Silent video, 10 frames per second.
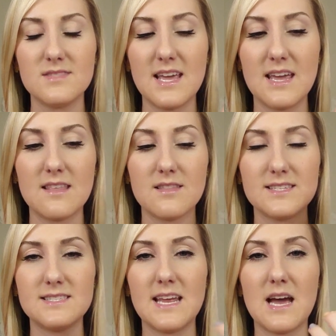thing, the
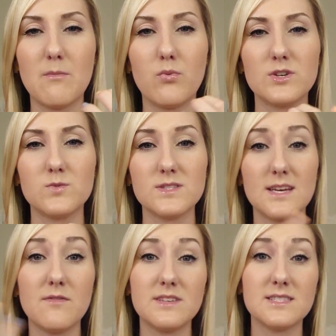stamp, which was
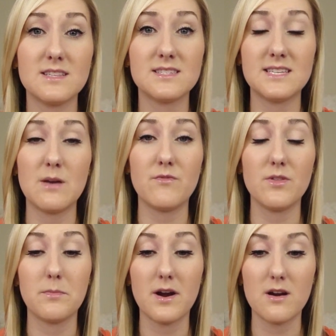obviously the stamp for
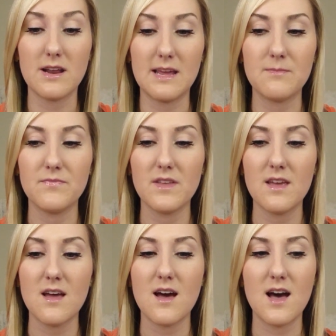the party.
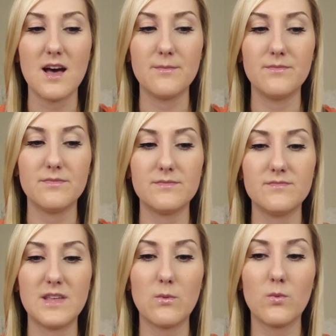
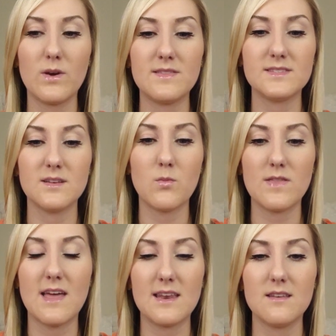They were with
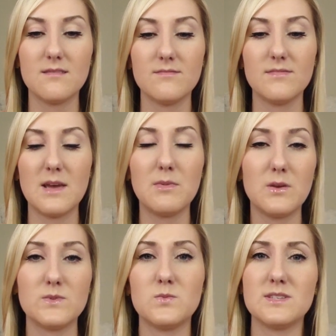someone that
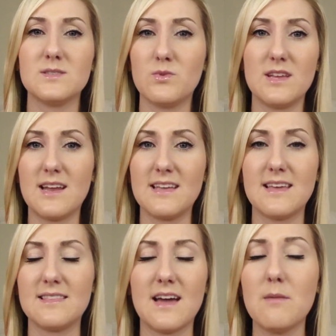Emily was with someone that night.
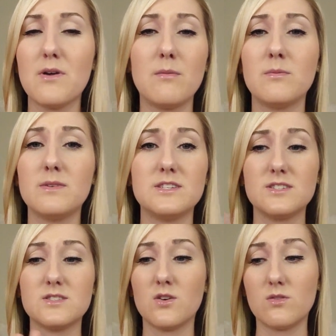I'm probably
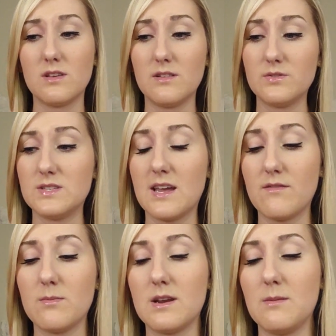just totally losing
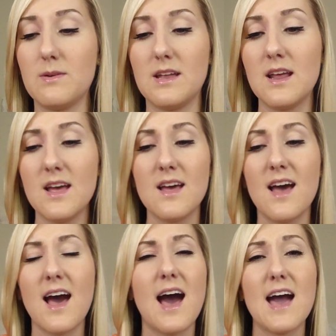everybody, but
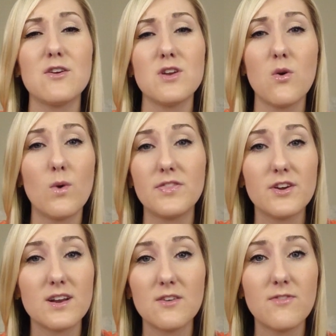I don't know what
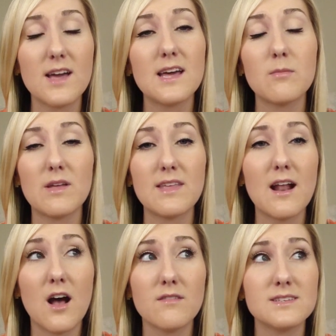they're going to find out about
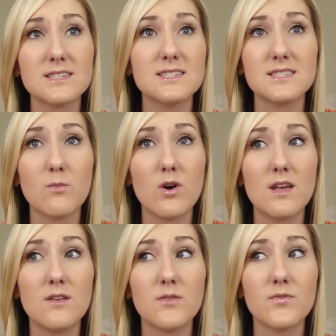that. Obviously,
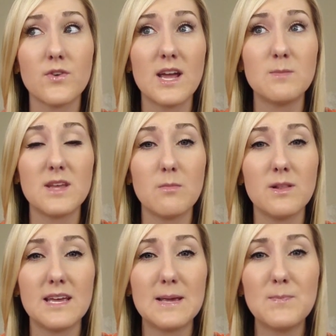someone framed
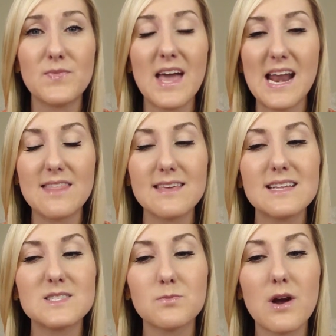Emily, and I think
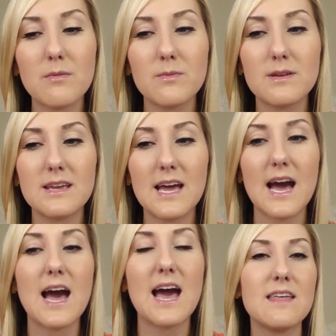that's probably,
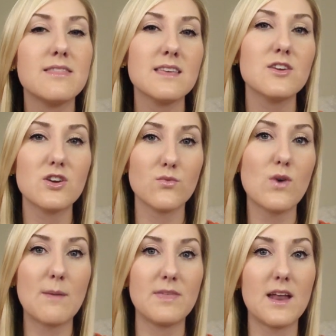I think they're going to
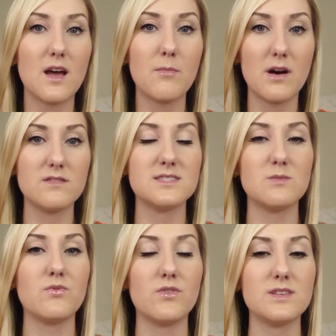wrap that up,
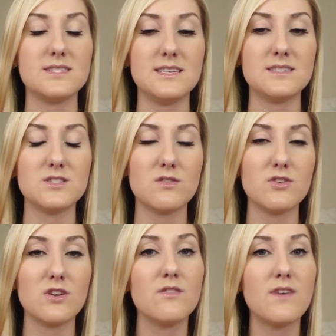obviously, before the season's over.
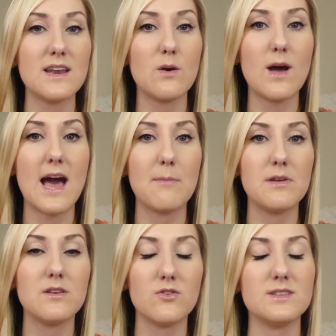You're going to find out what
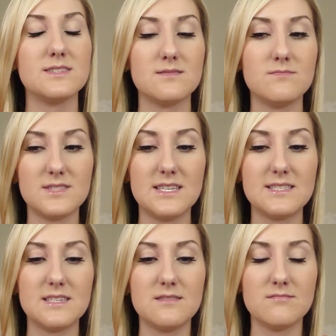happened, or the
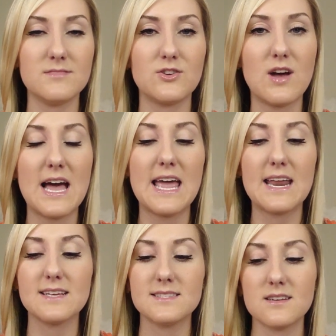season little
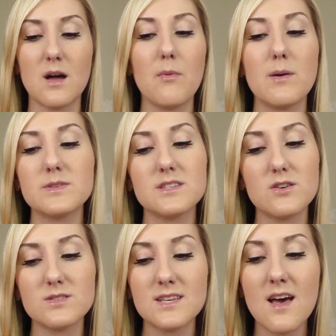hiatus in a couple
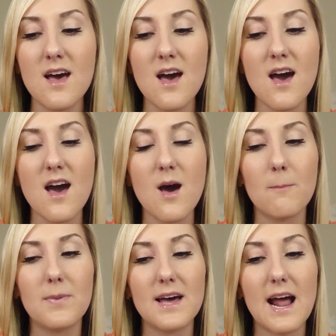episodes.
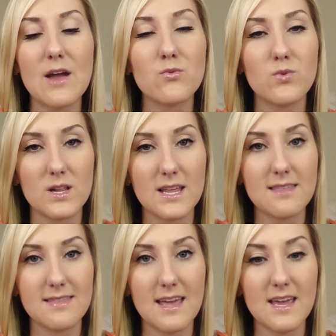But I really
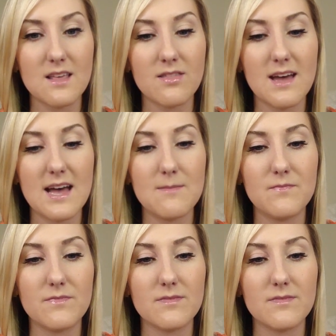think that